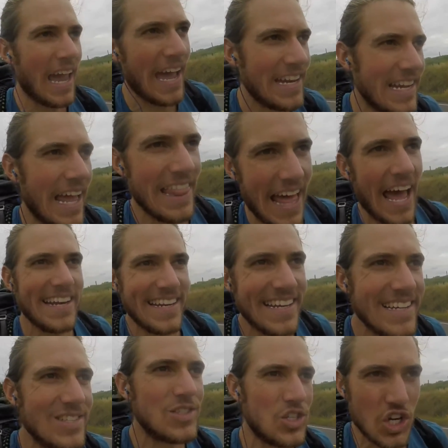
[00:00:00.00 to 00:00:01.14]
and that
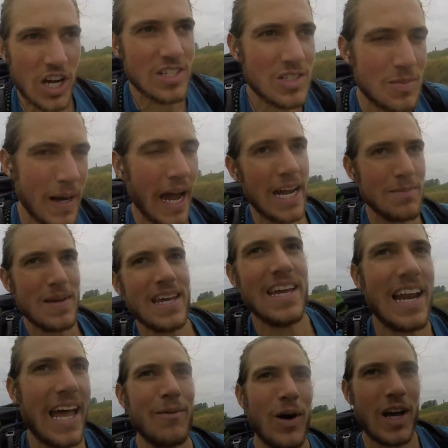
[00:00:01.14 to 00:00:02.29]
is just behind me,
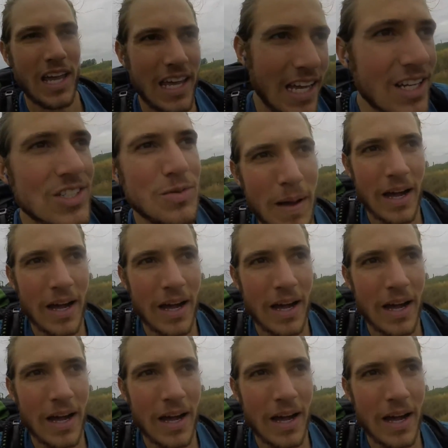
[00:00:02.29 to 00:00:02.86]
and I'm walking into